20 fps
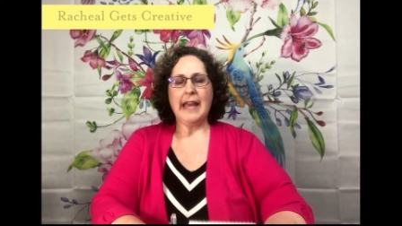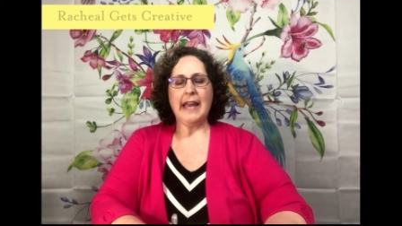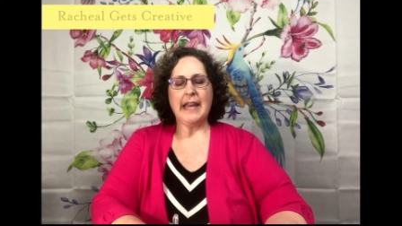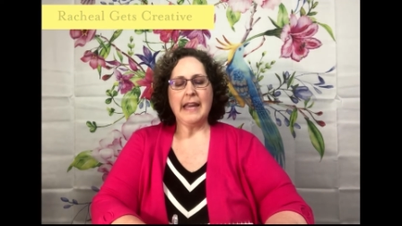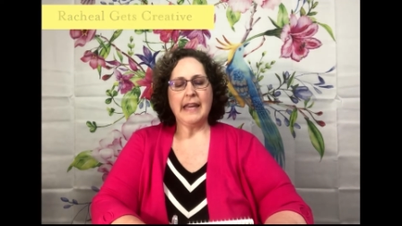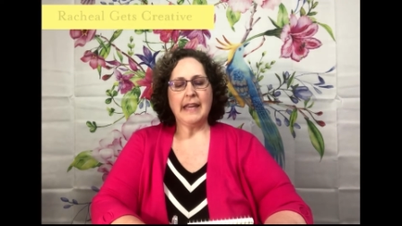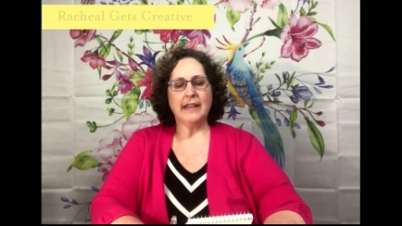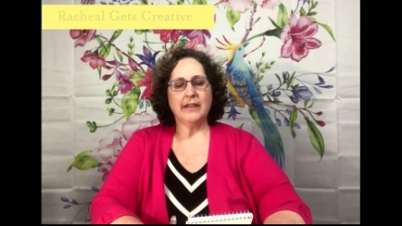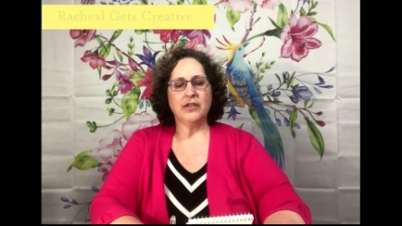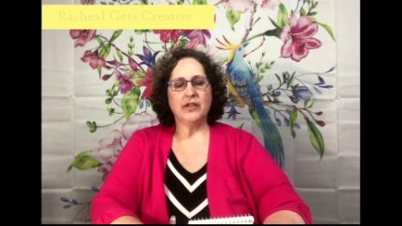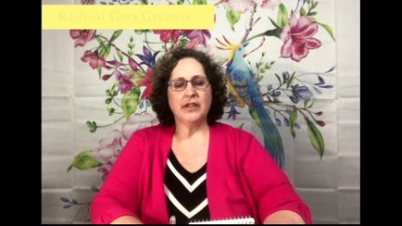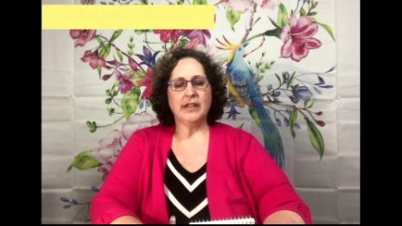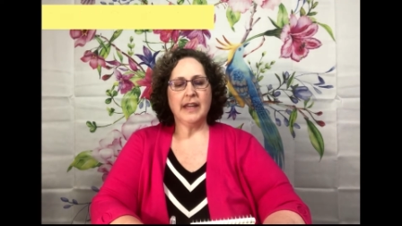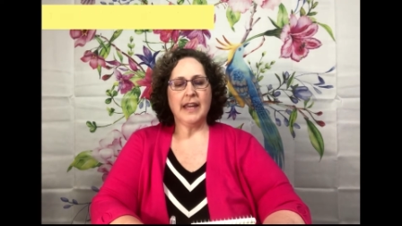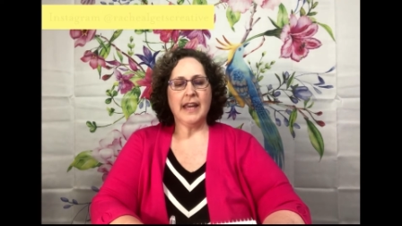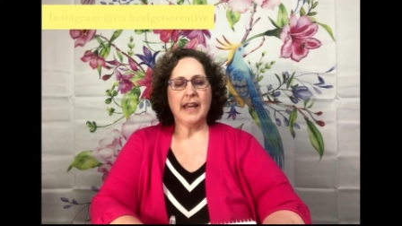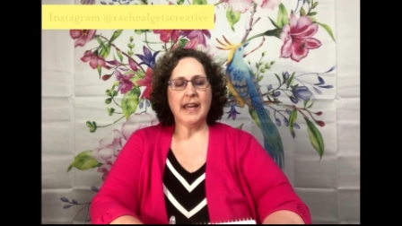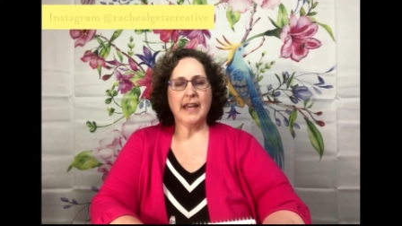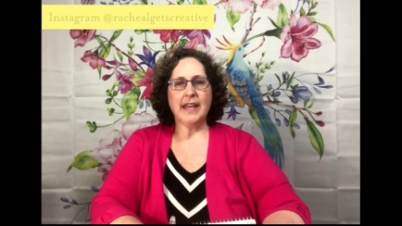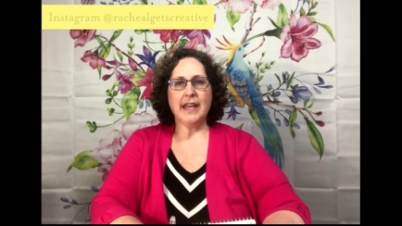And
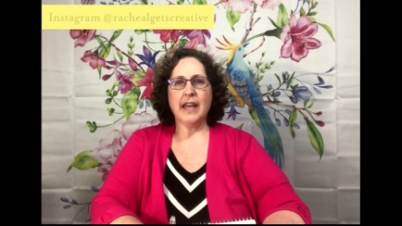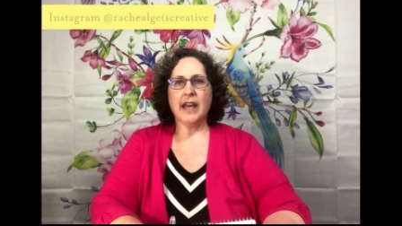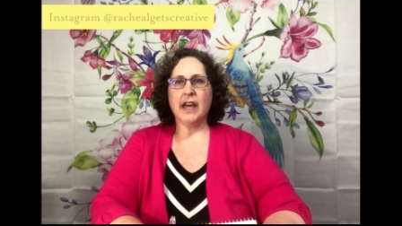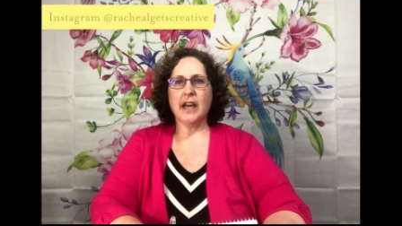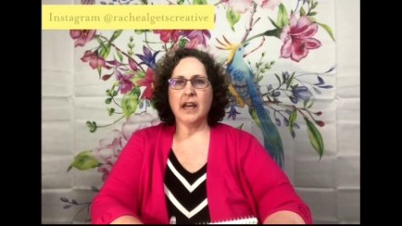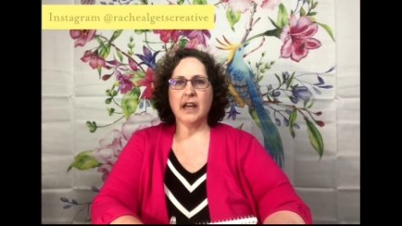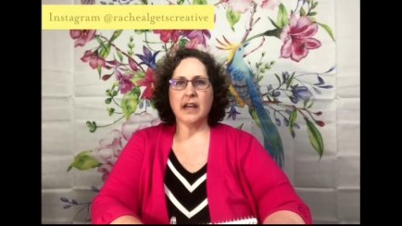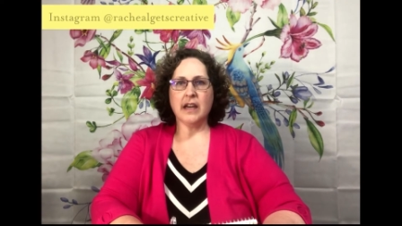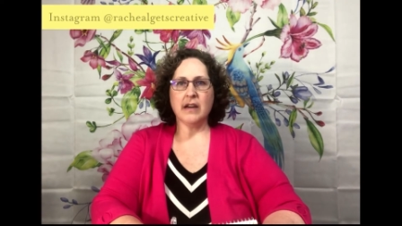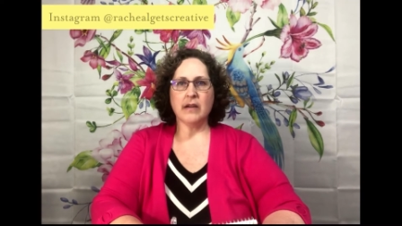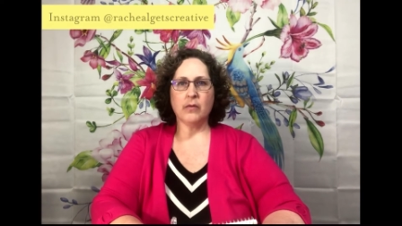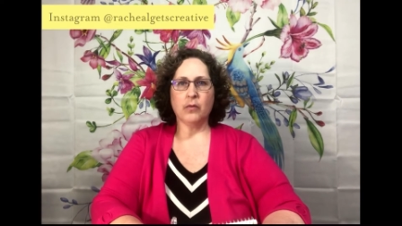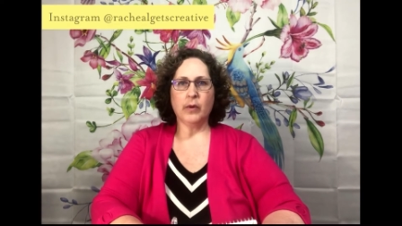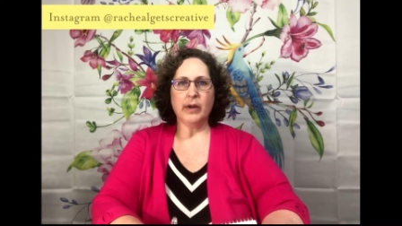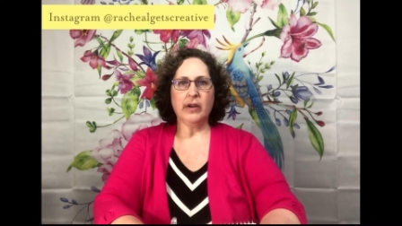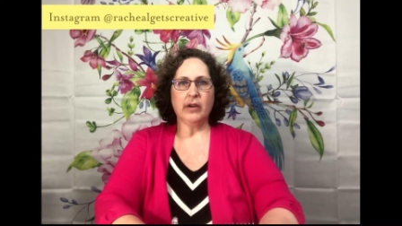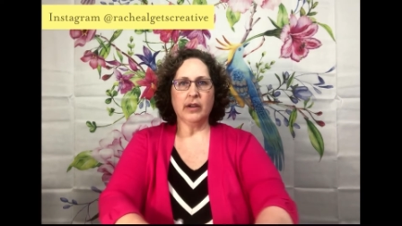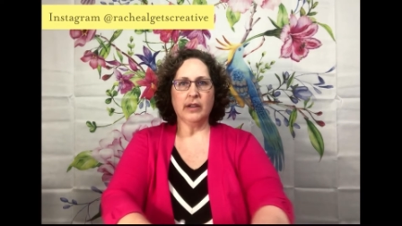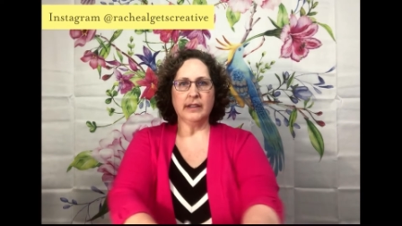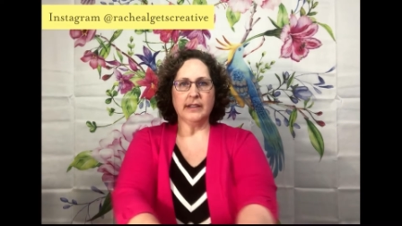today
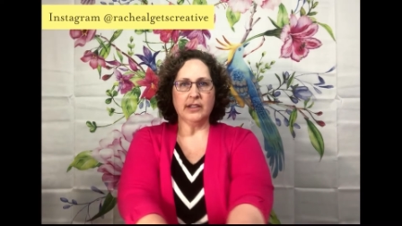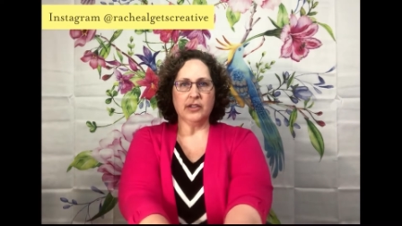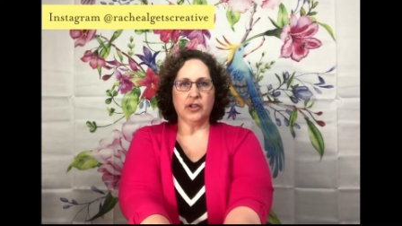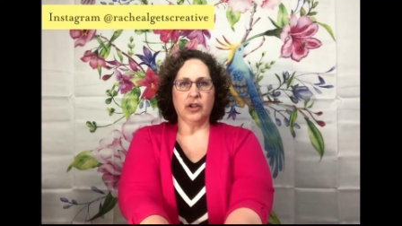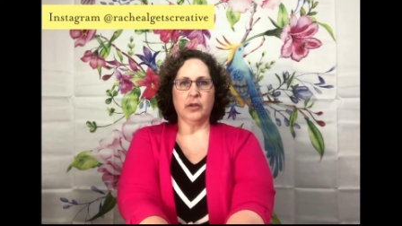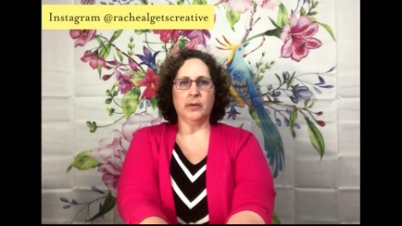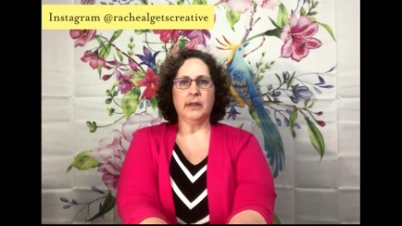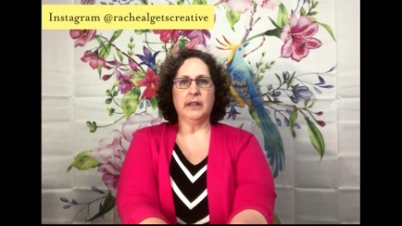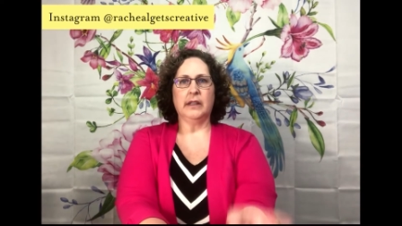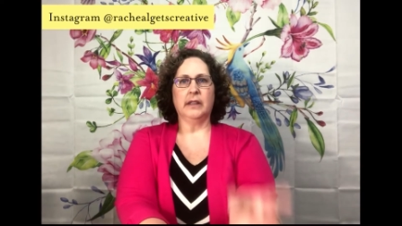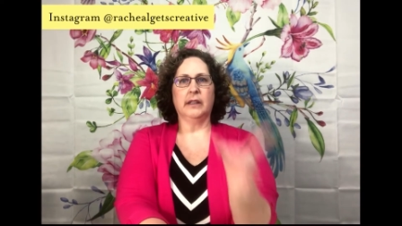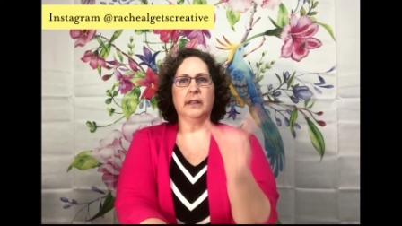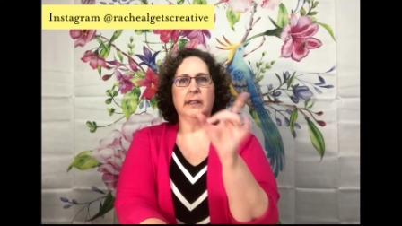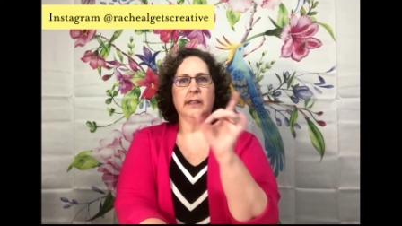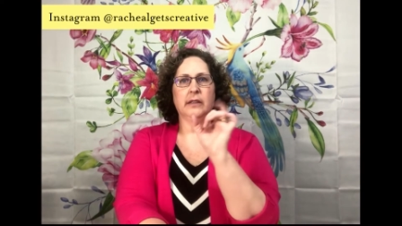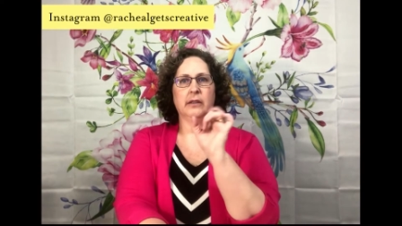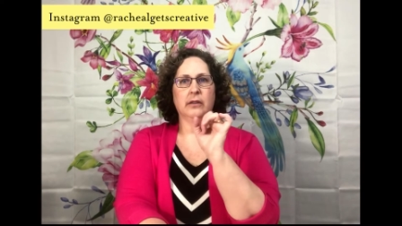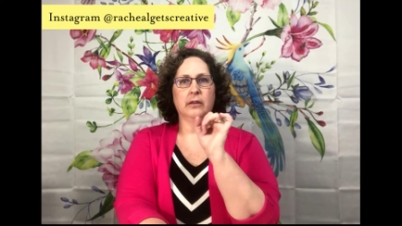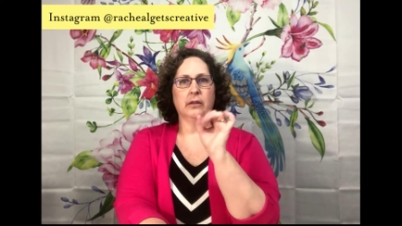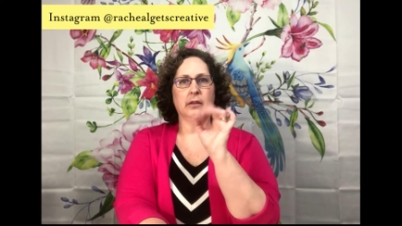we are going to start with a
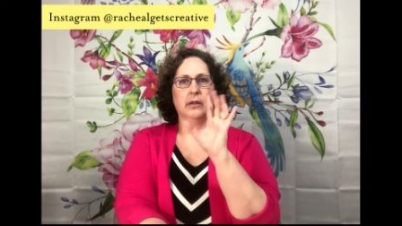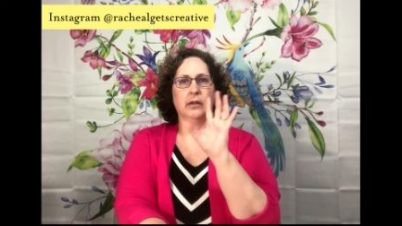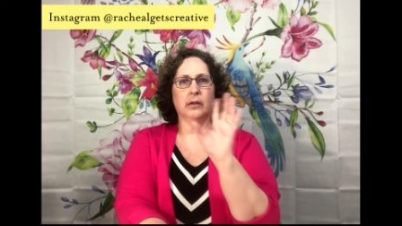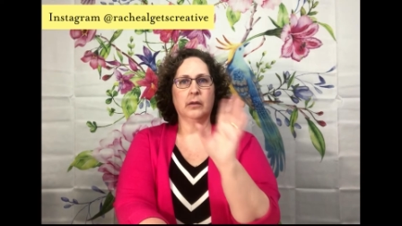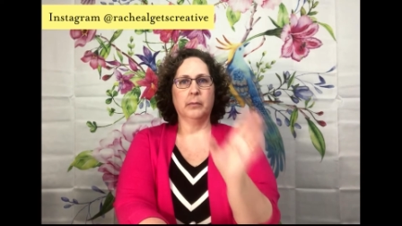little